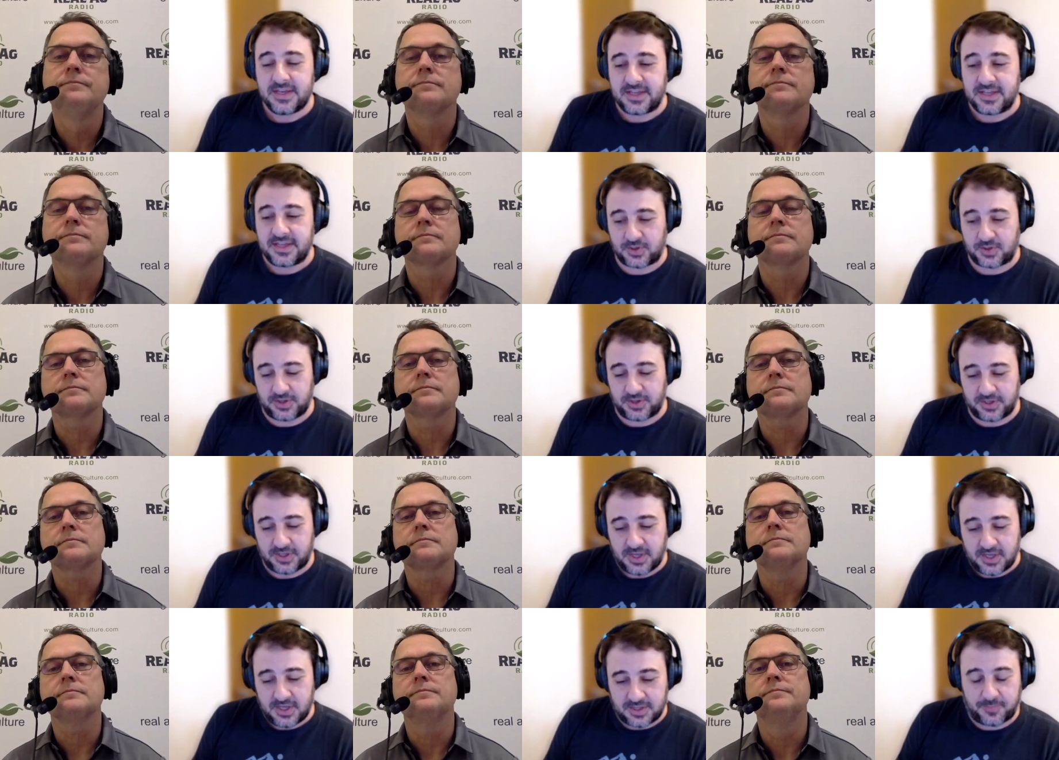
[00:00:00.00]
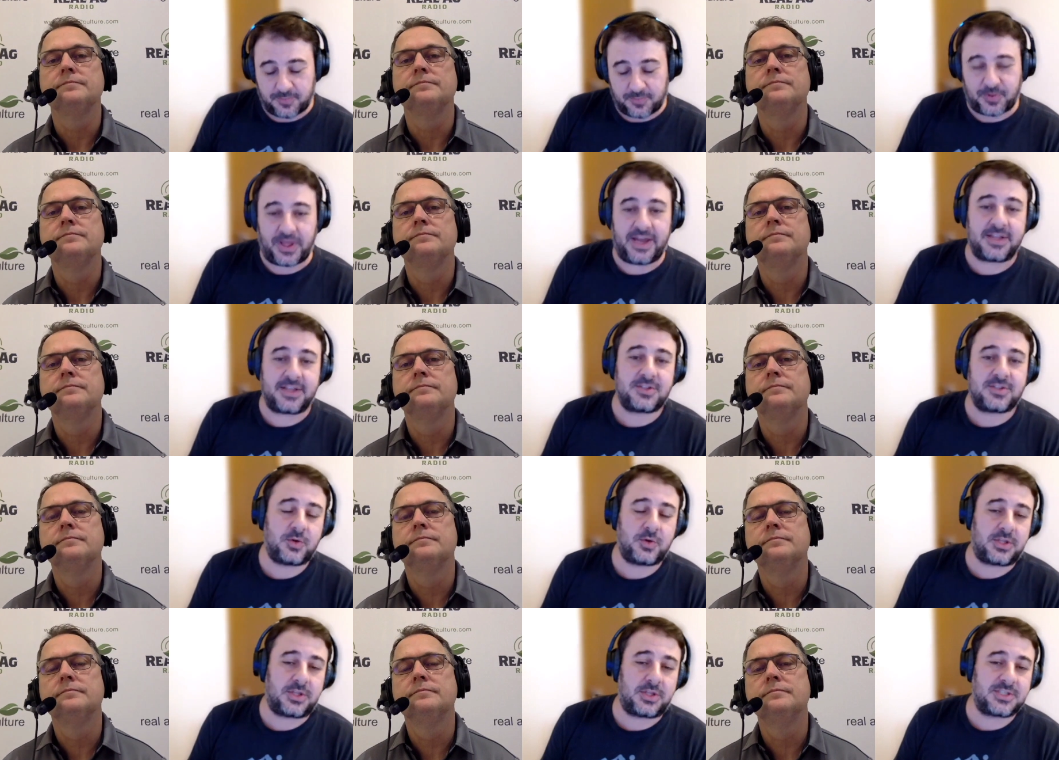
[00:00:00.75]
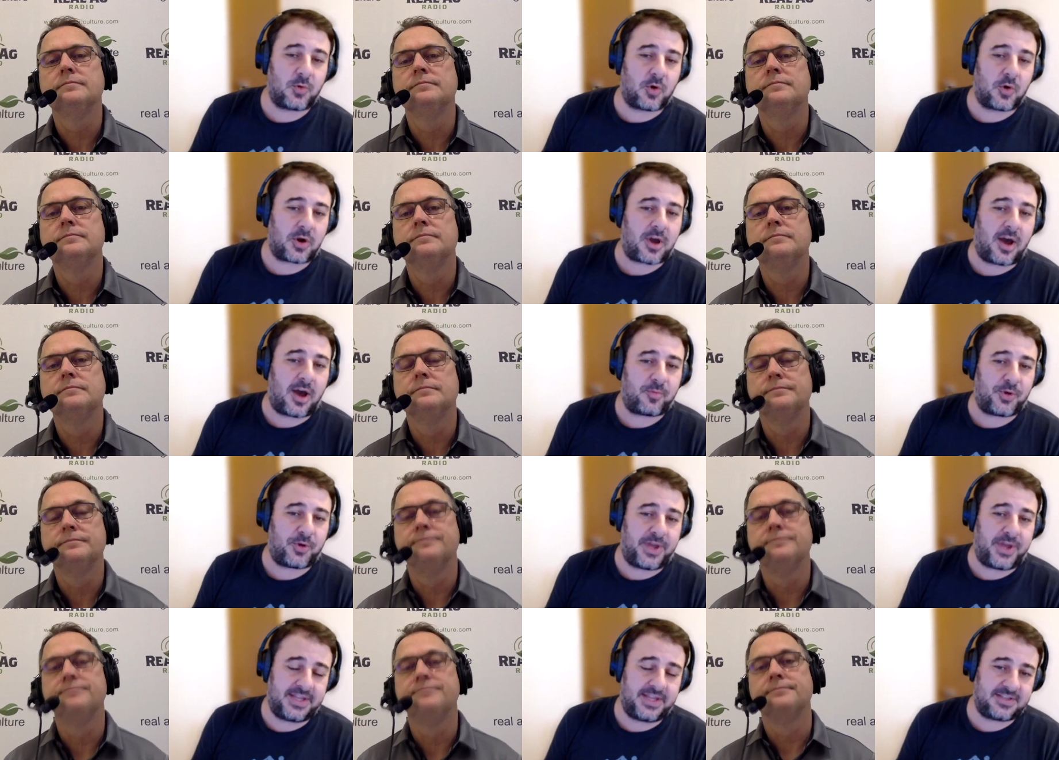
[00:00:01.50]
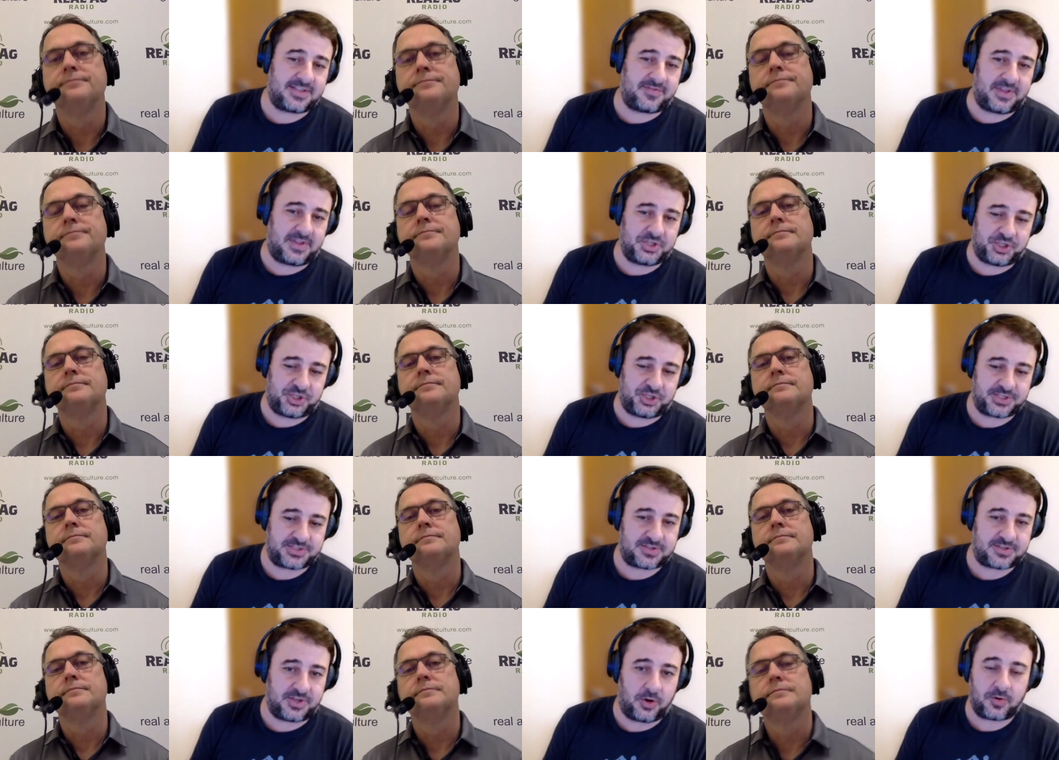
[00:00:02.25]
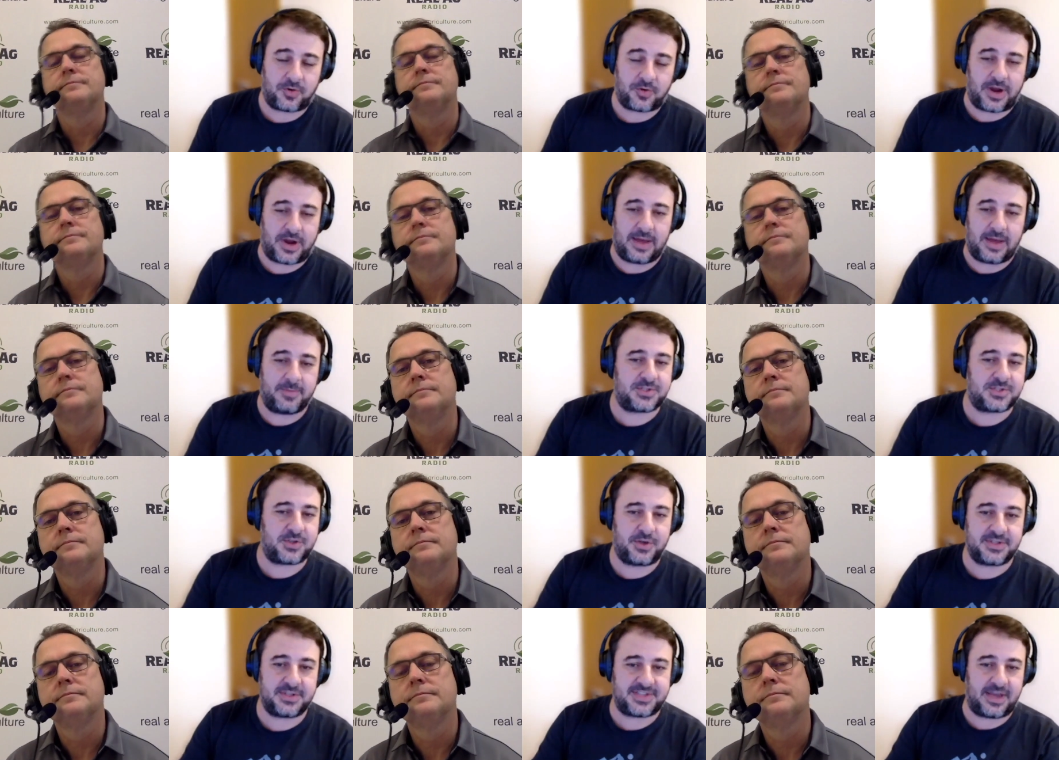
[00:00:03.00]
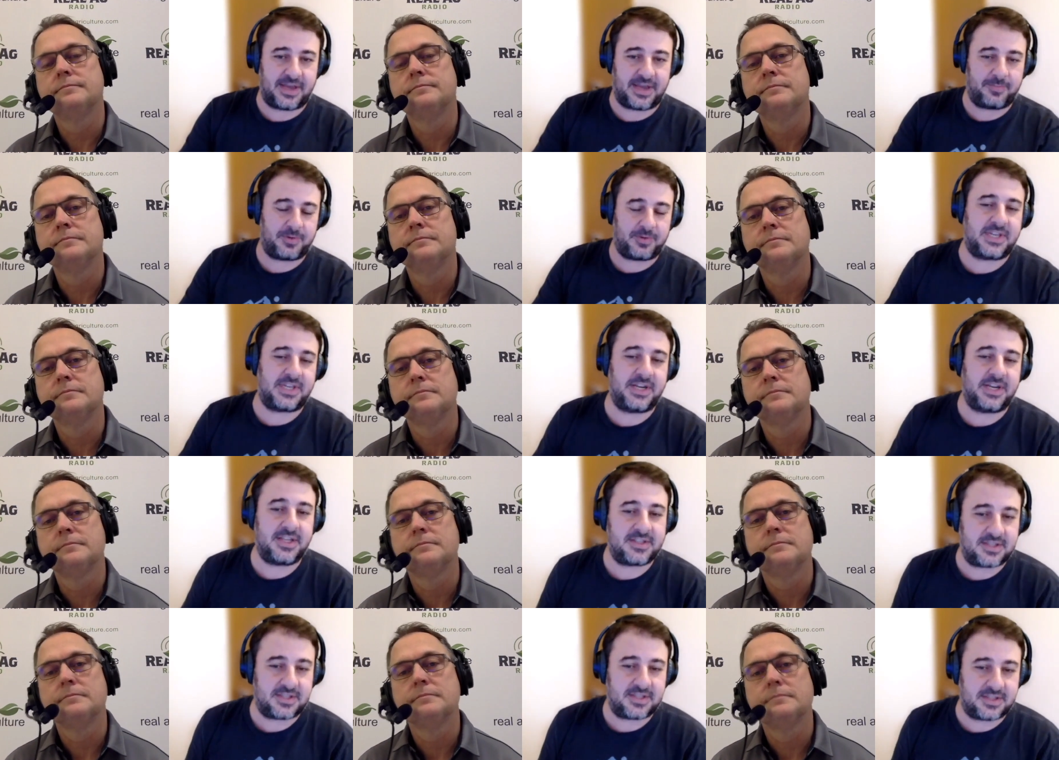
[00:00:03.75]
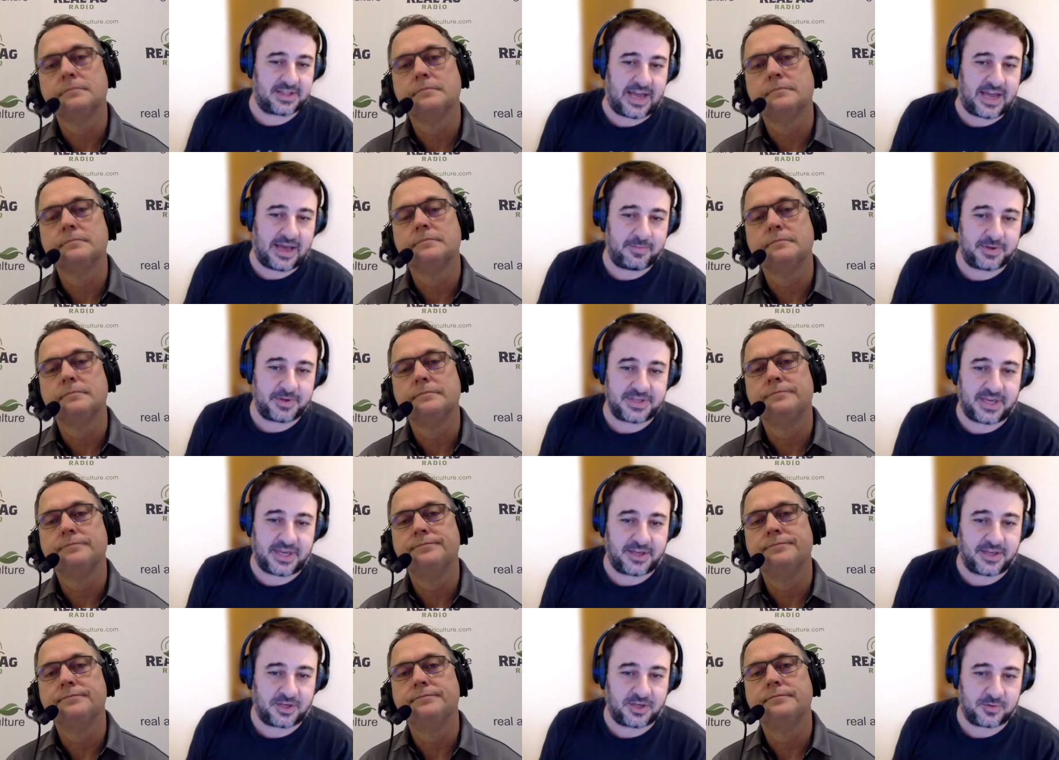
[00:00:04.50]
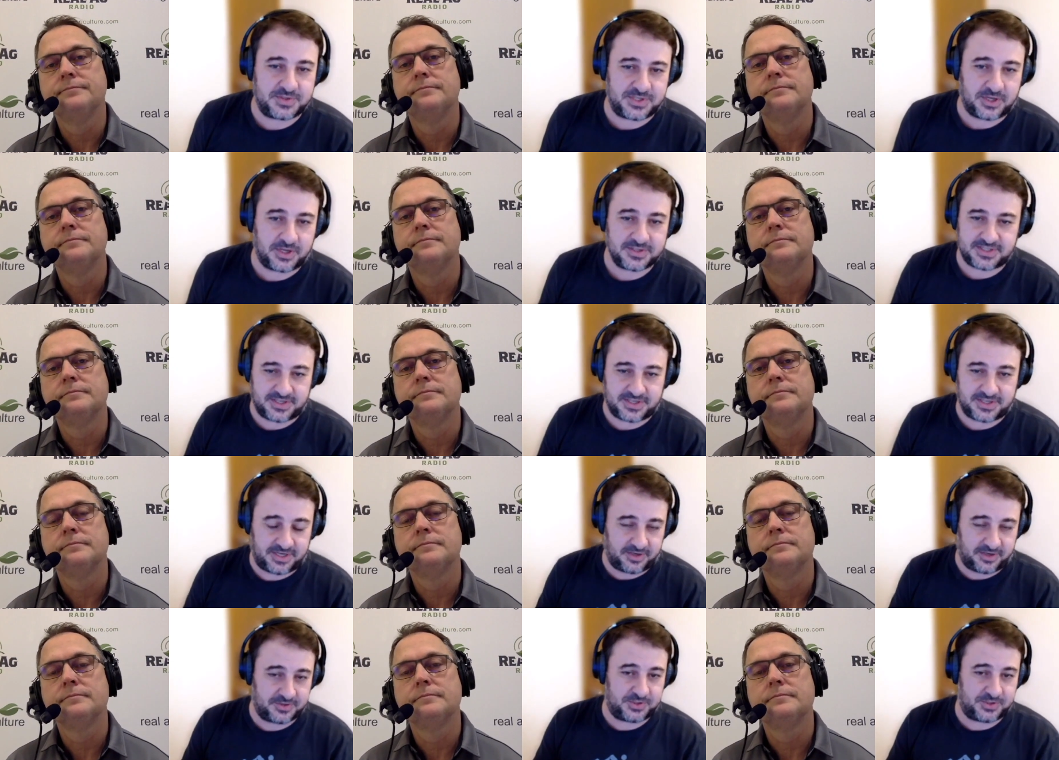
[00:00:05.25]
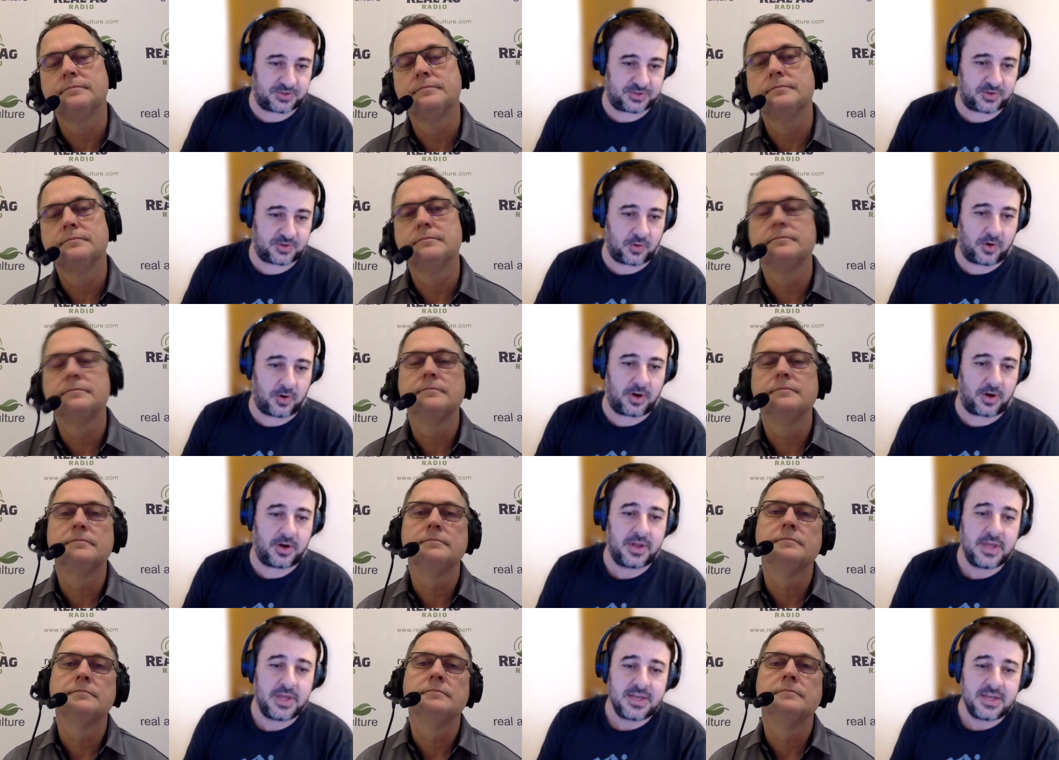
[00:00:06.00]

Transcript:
Speaker 1: And so, the, the planning tool is more comprehensive than just, you know, grab a soil sample, send it to the lab, and get your results, and here's your score.